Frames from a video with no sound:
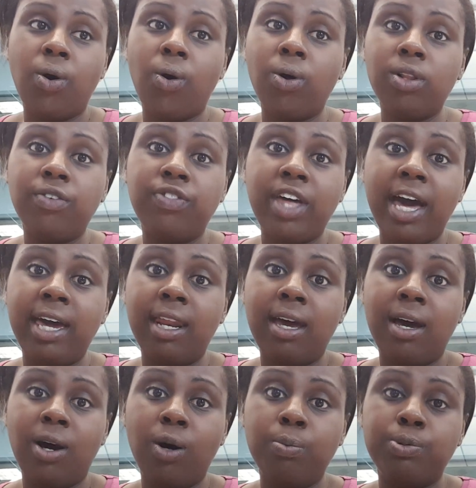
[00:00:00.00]
all of that
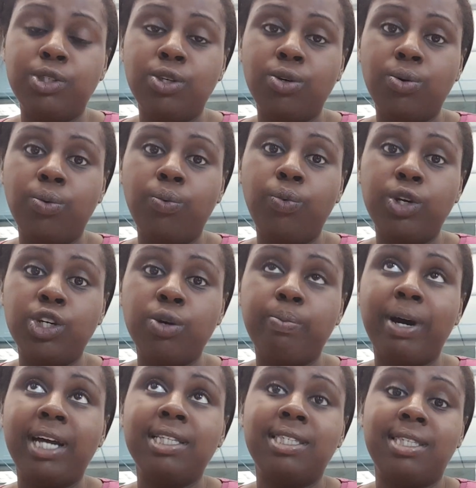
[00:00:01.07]
helps you with your
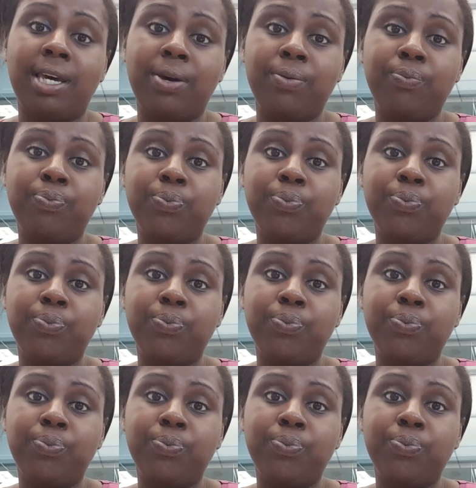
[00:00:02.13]
mindset.